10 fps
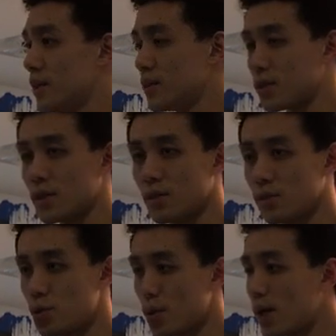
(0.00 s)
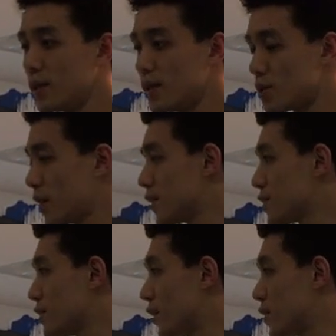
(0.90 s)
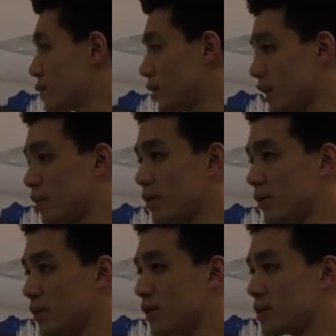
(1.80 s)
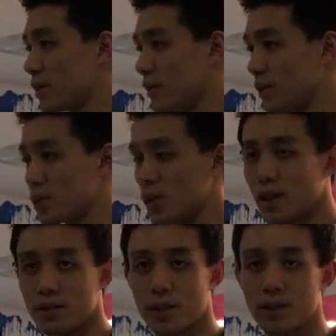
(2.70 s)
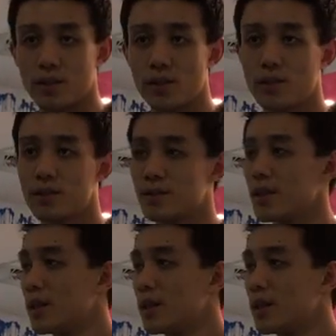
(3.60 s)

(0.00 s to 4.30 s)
So try this device when you get a review this in those challenging conditions,